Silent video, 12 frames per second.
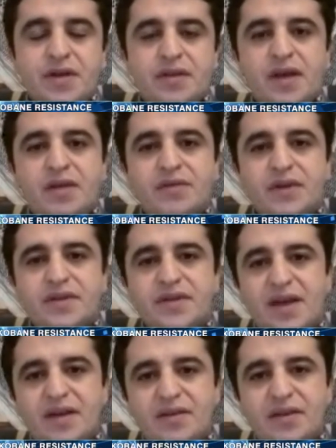they have
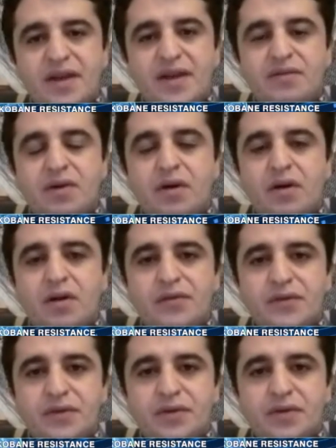attacked. They gather all
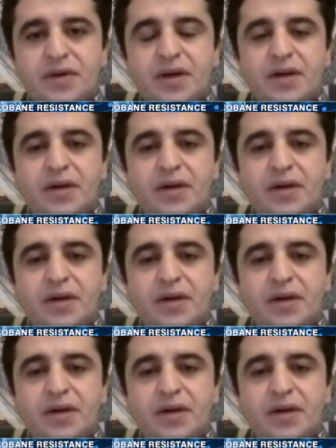of their